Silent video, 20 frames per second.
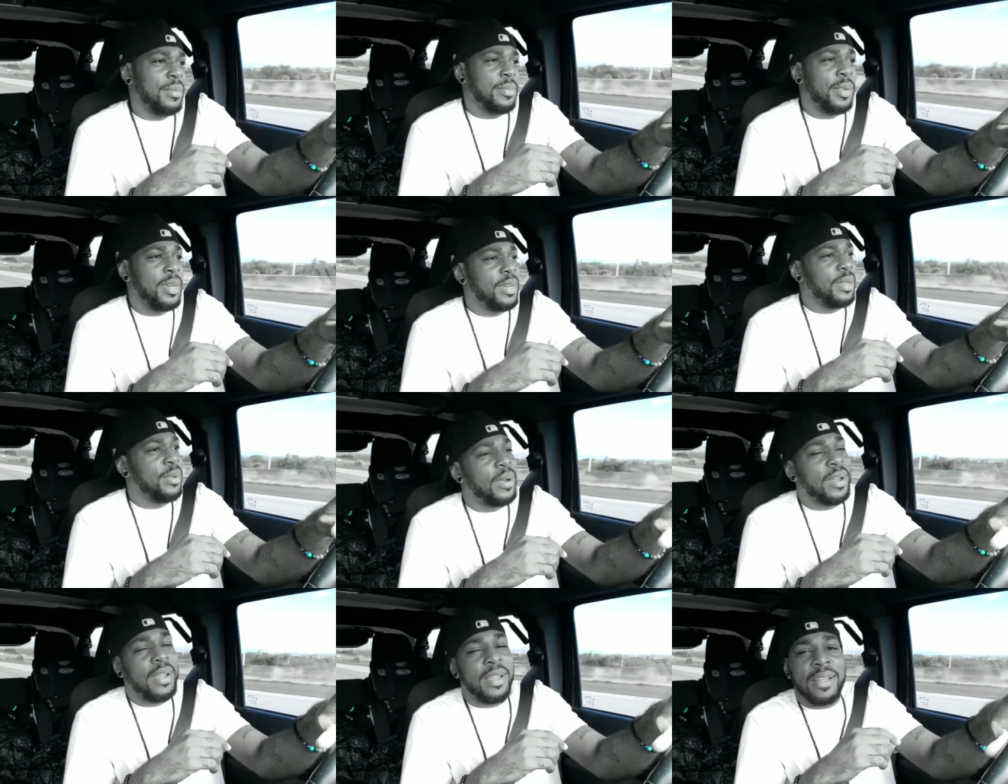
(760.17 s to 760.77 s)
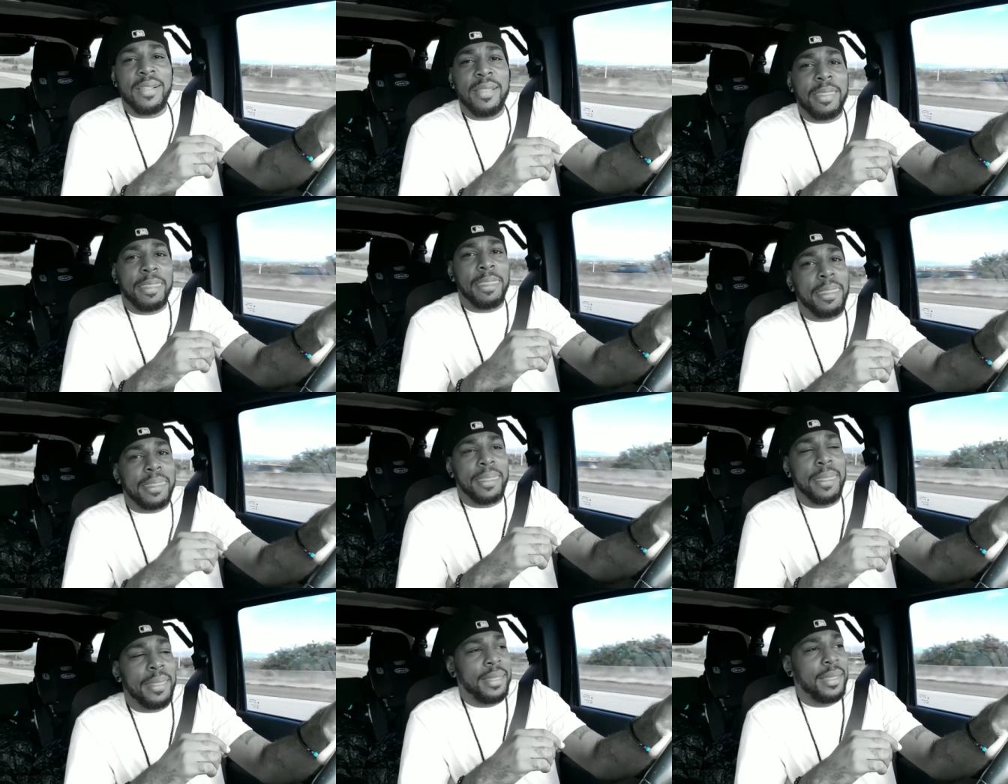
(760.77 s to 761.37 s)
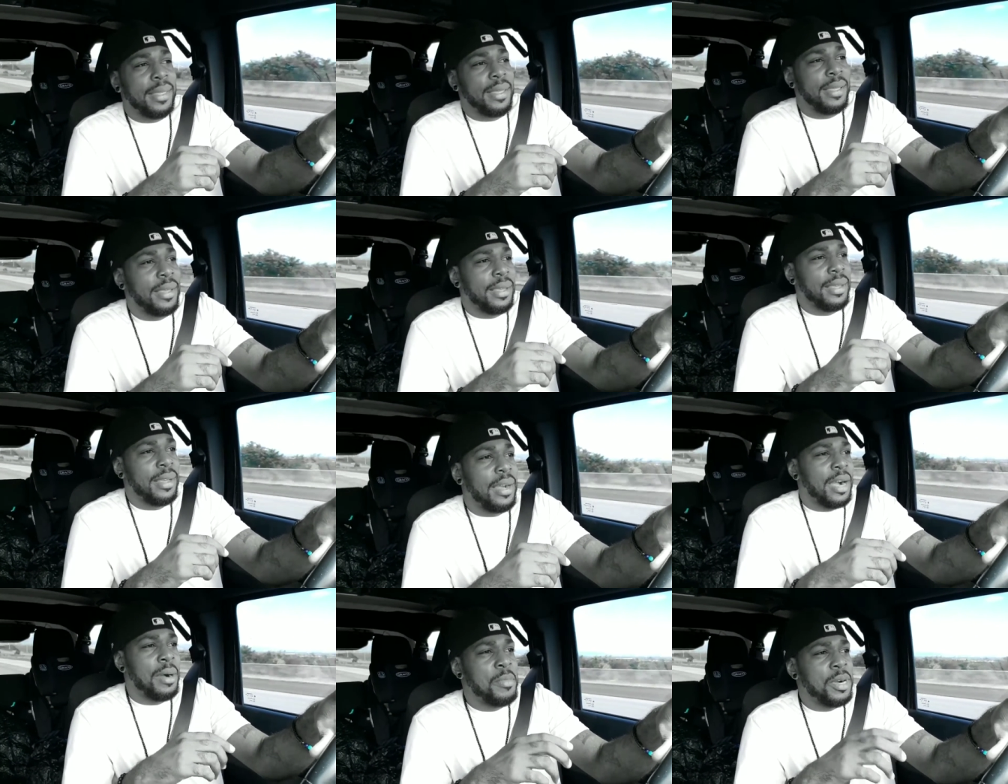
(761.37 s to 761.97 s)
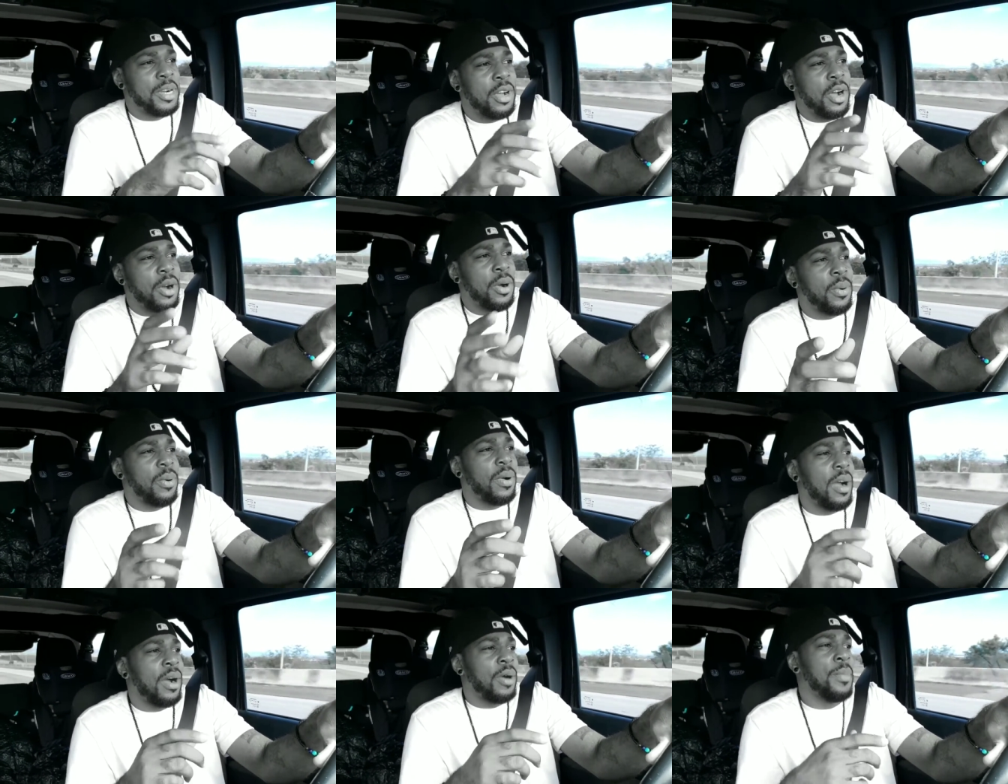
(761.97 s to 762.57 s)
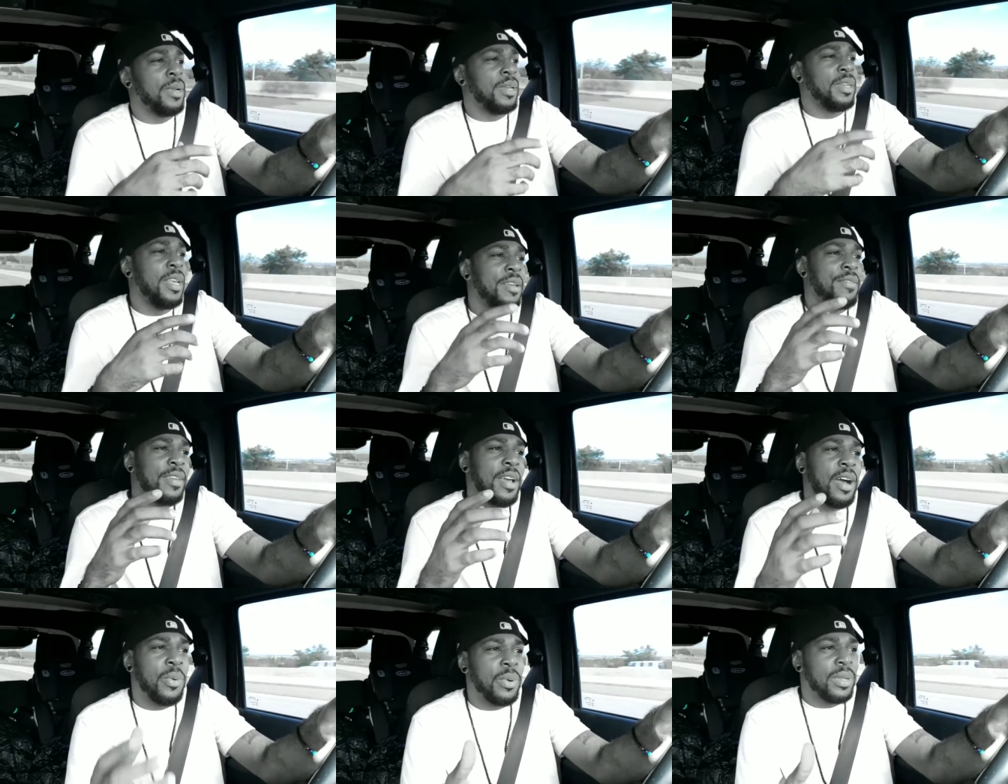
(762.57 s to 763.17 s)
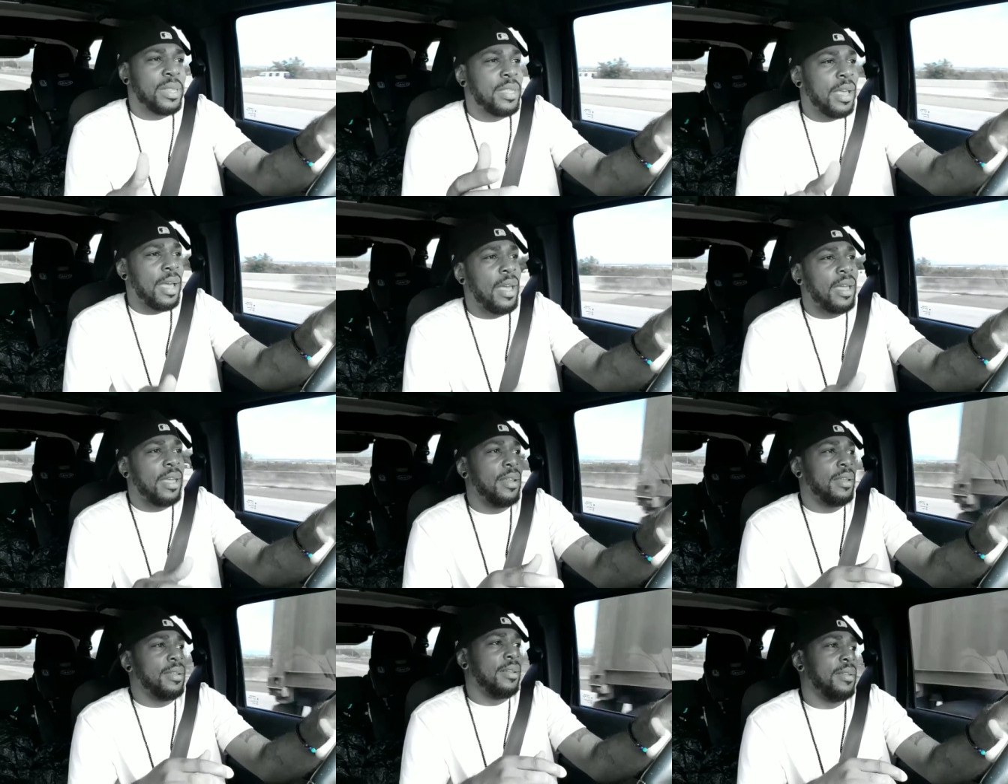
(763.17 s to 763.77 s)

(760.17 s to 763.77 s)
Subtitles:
But anyway, I'm gonna go. I'm gonna leave y'all with that.